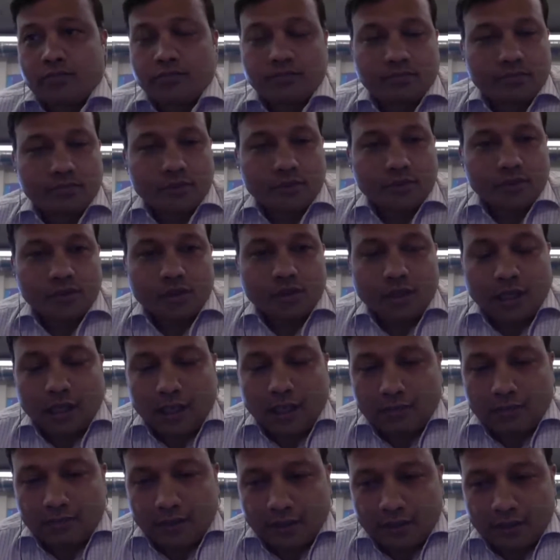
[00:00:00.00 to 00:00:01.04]
So I
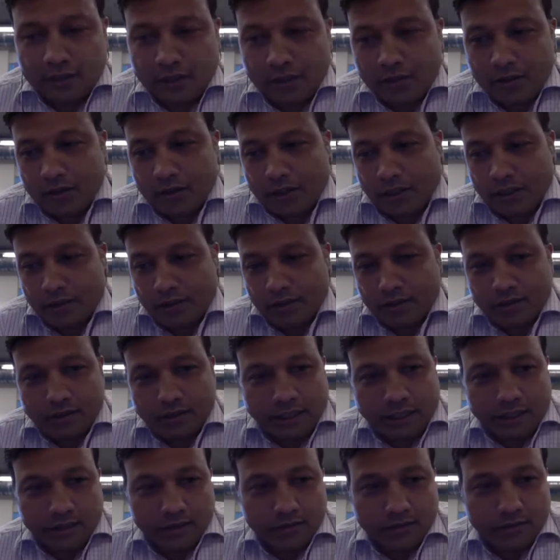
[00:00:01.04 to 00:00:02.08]
have nothing to ask
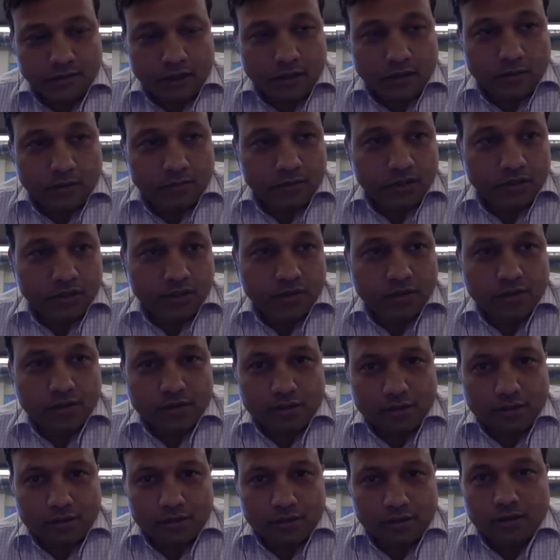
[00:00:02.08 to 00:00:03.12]
as of now. I'm just
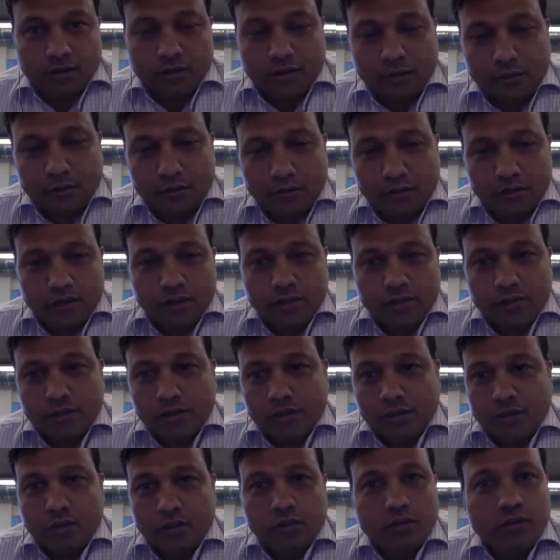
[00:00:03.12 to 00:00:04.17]
new to this
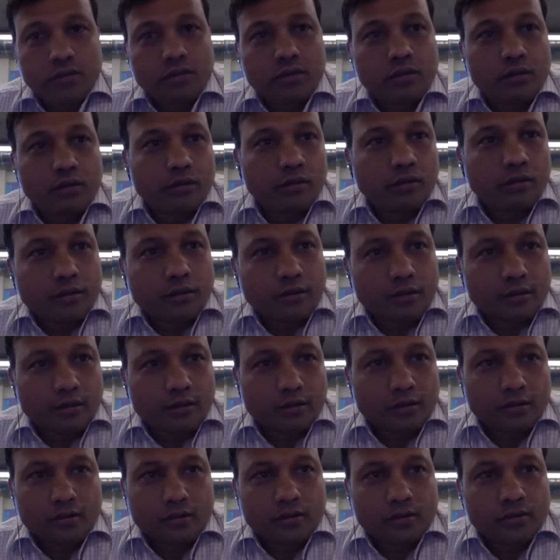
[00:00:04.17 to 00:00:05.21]
whole
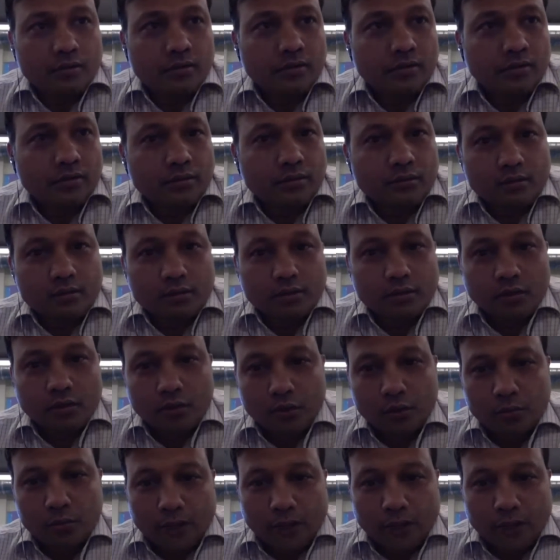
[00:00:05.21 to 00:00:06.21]
group